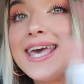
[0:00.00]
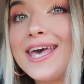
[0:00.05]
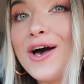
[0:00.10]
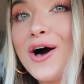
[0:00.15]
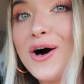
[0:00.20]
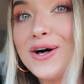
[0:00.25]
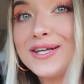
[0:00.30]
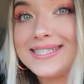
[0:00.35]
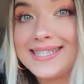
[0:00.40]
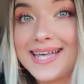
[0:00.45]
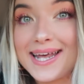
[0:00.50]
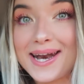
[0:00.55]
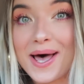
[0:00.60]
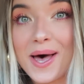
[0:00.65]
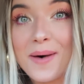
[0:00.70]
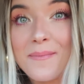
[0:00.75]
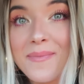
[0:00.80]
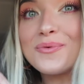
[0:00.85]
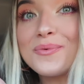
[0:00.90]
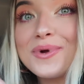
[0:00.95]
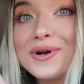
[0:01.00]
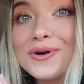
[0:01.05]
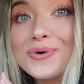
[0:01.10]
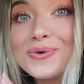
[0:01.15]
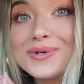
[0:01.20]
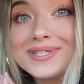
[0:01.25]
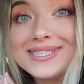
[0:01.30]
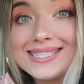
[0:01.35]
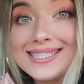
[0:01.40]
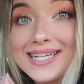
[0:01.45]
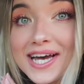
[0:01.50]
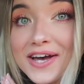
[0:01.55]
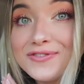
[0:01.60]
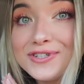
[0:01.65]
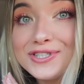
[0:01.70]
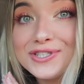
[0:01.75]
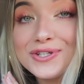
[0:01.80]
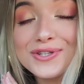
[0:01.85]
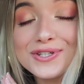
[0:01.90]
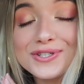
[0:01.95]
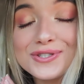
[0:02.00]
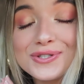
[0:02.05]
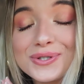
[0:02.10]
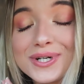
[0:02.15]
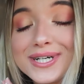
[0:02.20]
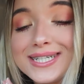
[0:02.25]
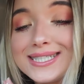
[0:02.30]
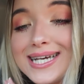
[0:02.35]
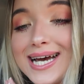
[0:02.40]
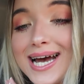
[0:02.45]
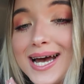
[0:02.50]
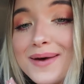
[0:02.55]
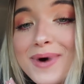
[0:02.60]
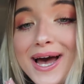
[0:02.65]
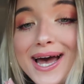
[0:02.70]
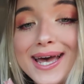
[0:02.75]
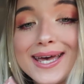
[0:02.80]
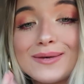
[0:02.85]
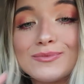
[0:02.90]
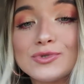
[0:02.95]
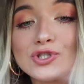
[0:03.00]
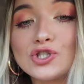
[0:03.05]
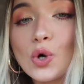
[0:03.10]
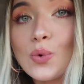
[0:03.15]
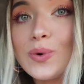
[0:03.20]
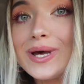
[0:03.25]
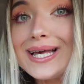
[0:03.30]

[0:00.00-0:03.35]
get all set up and we are going to dive into the story time. I am so